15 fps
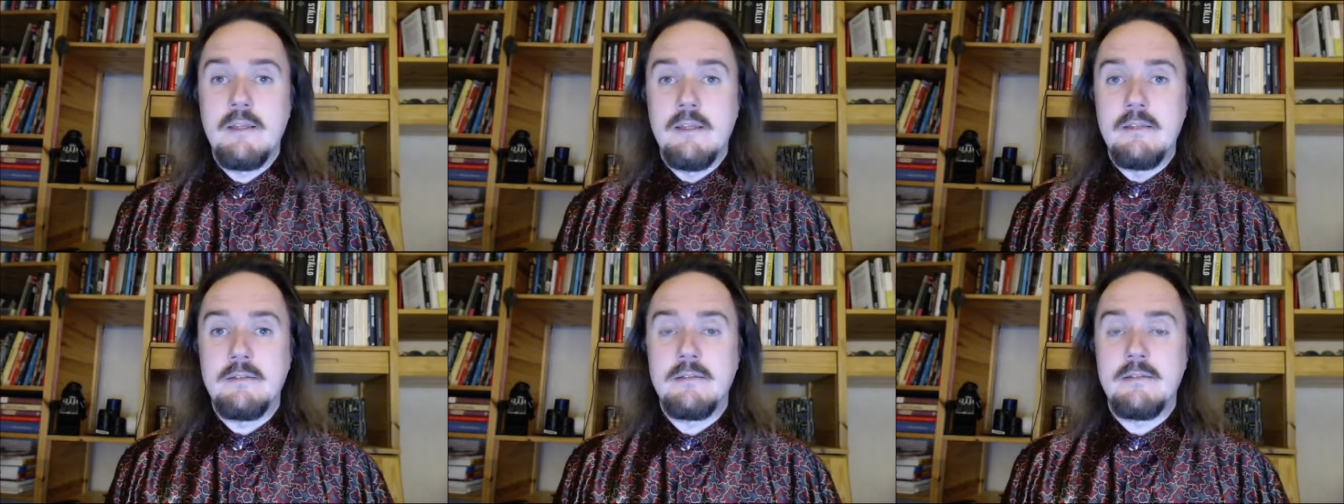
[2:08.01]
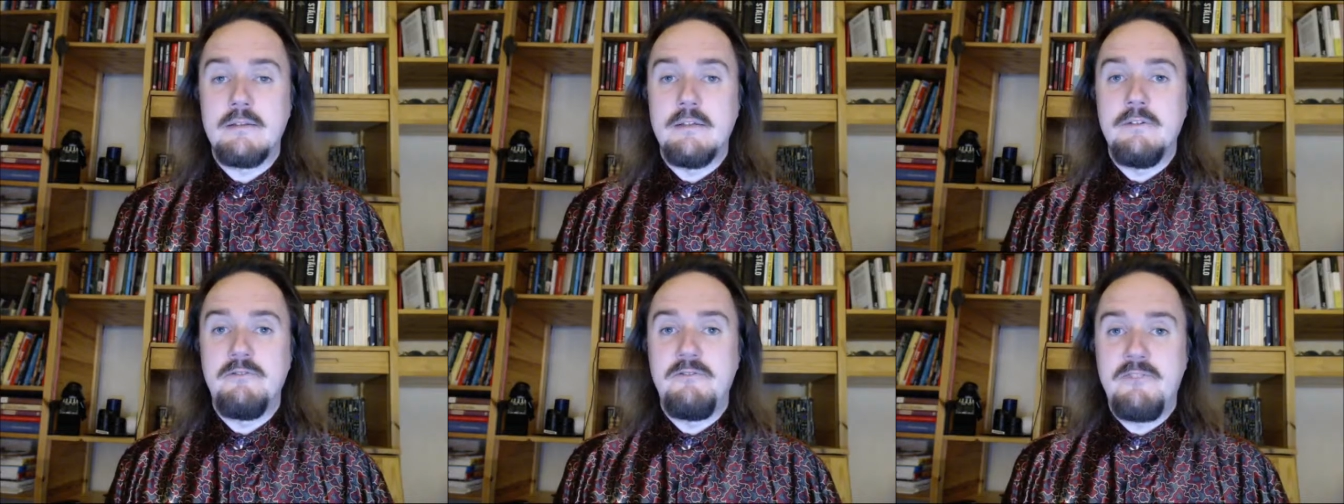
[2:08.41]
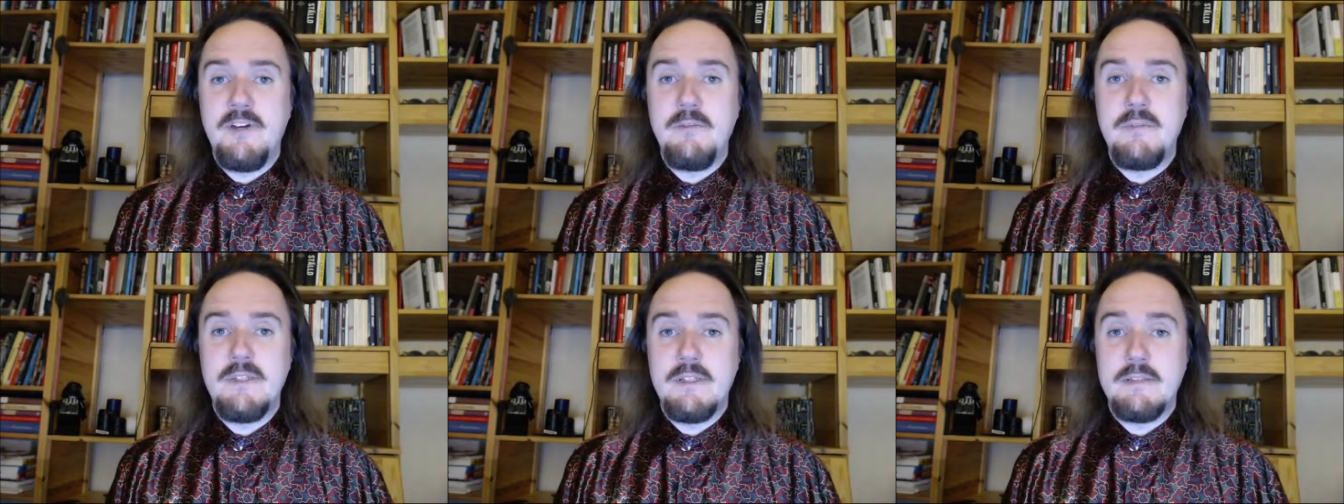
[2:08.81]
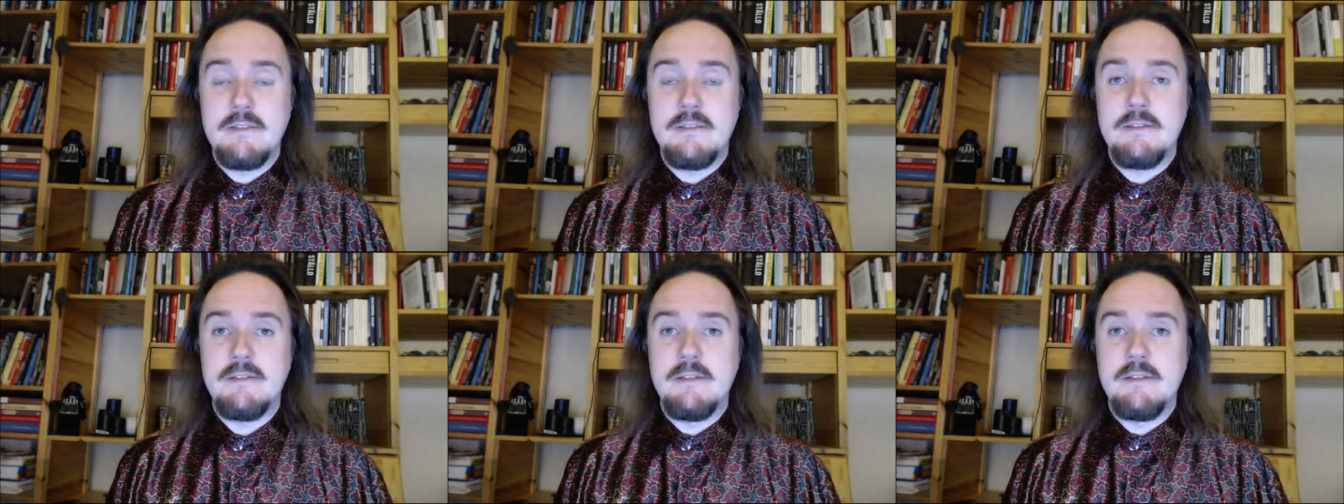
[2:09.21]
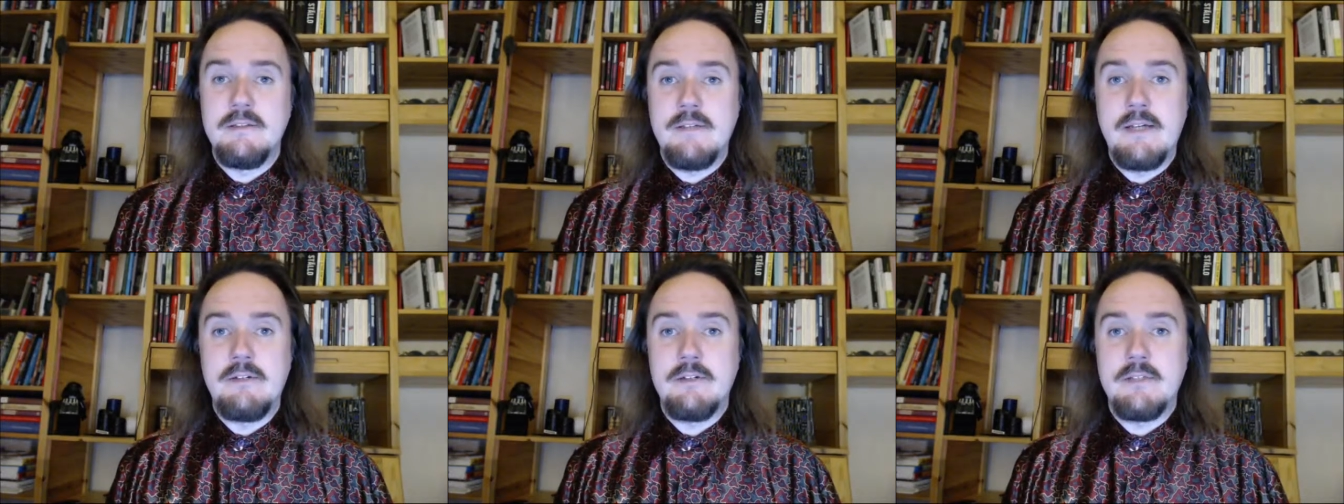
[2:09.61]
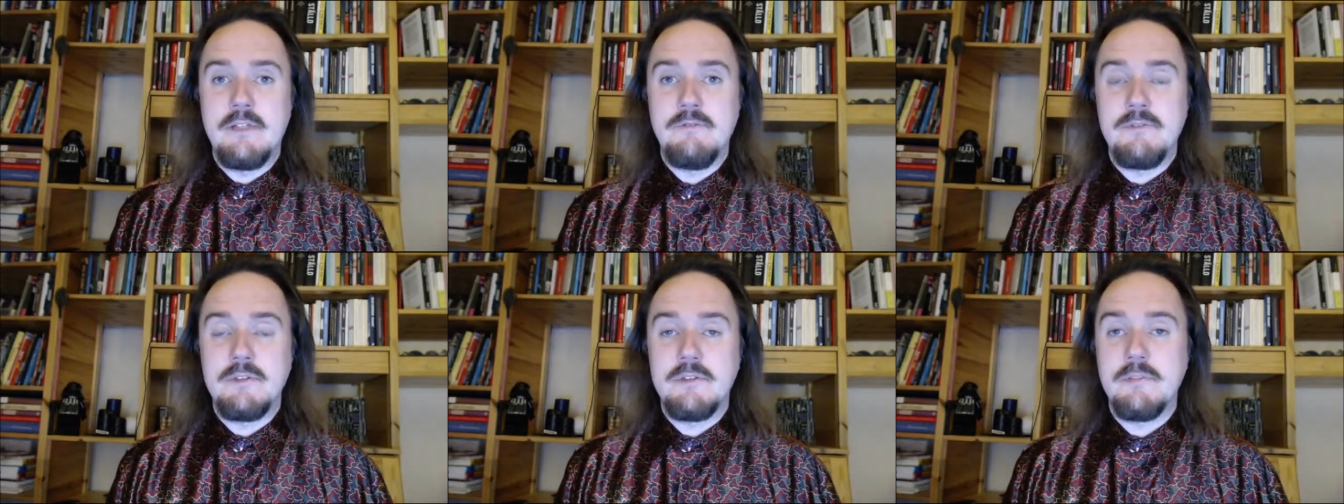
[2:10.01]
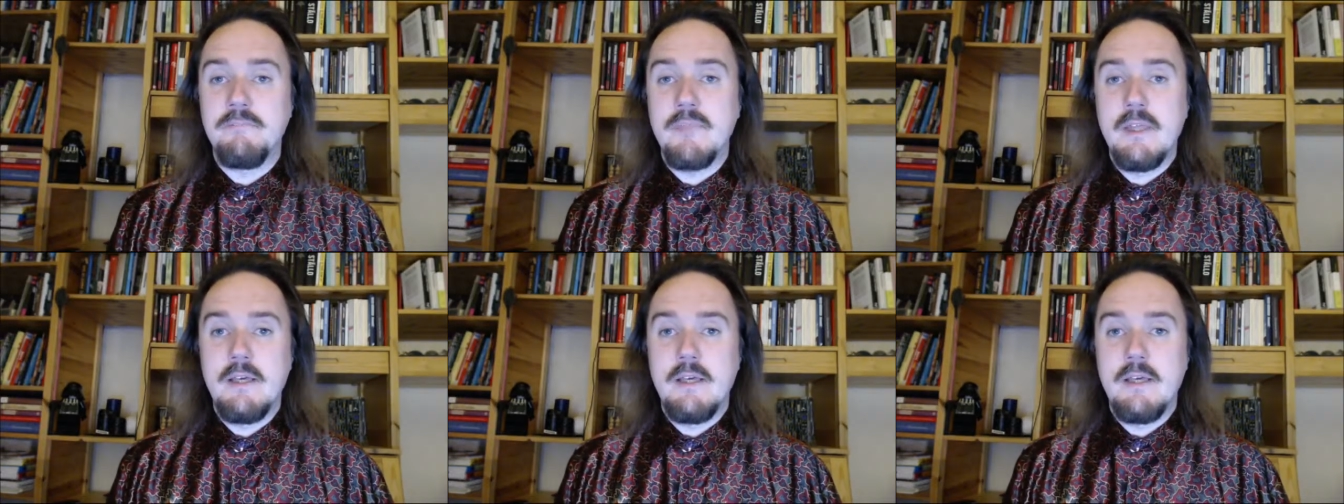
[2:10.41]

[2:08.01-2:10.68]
is feminist narratives